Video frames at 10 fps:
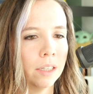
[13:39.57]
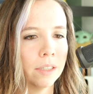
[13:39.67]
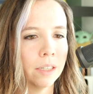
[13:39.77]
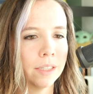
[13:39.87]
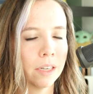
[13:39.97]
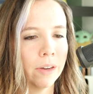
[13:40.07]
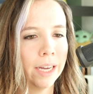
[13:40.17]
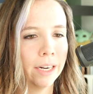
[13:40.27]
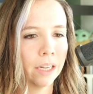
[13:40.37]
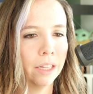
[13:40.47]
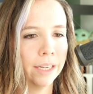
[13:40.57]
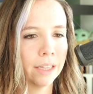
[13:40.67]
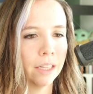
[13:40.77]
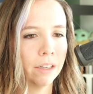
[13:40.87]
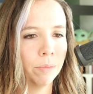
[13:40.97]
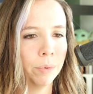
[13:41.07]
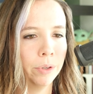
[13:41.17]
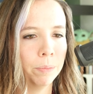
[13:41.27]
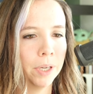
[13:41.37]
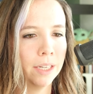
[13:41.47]
So let's go ahead and click that little
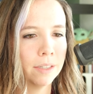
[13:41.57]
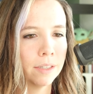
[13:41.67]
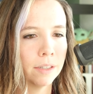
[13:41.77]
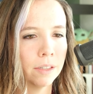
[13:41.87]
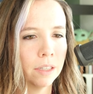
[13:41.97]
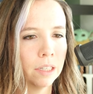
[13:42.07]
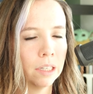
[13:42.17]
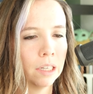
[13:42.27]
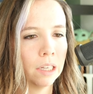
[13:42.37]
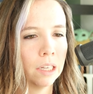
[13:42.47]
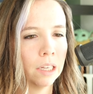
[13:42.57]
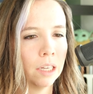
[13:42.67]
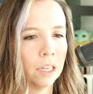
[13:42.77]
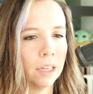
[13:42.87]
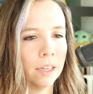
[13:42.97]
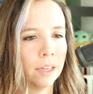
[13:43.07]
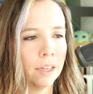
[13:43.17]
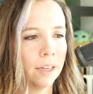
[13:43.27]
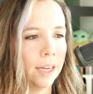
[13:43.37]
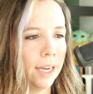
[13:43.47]
blue pencil
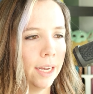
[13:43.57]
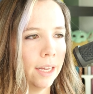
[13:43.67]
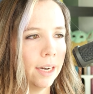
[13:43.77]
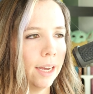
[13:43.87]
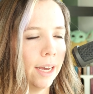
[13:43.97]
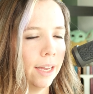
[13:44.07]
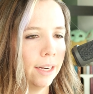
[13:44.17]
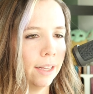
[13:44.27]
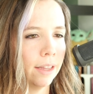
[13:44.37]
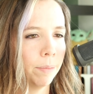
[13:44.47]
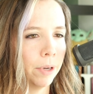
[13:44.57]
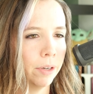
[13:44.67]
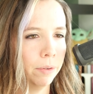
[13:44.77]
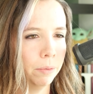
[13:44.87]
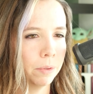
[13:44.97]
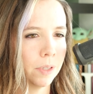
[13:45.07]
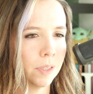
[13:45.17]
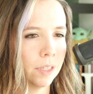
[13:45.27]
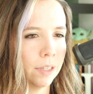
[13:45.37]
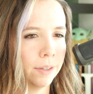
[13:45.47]
and edit the
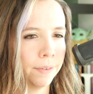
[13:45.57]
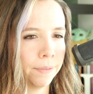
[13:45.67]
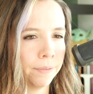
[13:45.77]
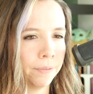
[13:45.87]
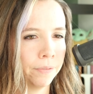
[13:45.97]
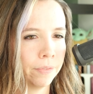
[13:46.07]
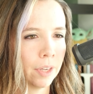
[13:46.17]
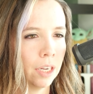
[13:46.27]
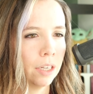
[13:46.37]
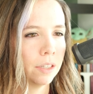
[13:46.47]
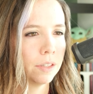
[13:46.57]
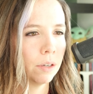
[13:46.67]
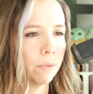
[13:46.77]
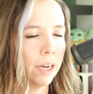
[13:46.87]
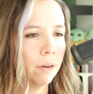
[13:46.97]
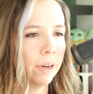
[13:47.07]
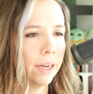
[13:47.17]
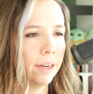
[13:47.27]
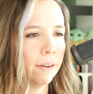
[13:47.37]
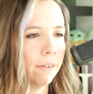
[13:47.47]
post. So right
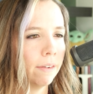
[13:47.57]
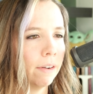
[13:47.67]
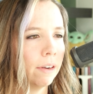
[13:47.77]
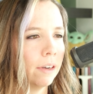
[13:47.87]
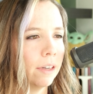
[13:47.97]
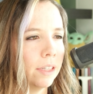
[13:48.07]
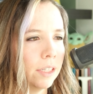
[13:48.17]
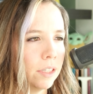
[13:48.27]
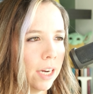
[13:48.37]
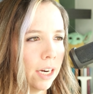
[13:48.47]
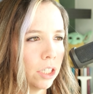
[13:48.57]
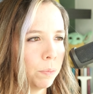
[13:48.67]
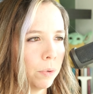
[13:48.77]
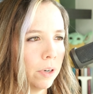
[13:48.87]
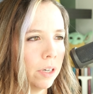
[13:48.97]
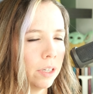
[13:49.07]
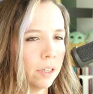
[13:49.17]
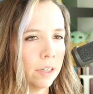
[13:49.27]
away, this dashboard